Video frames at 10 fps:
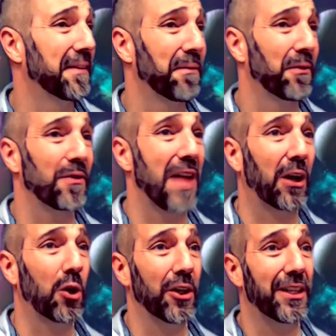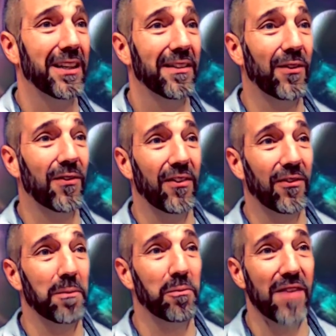It's not good. The
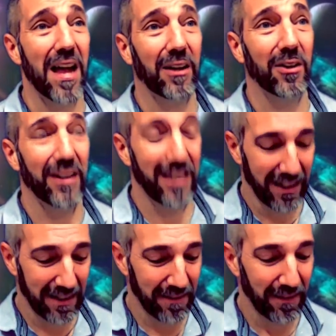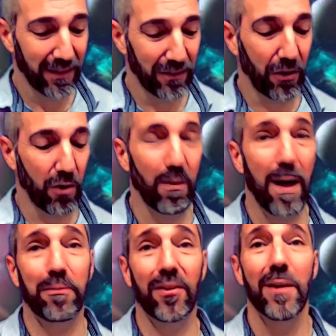system's not good. It's
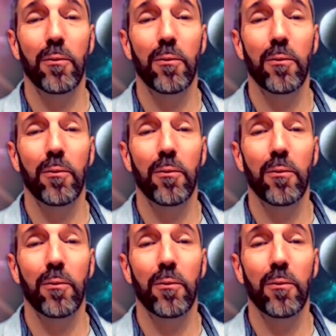corrupt.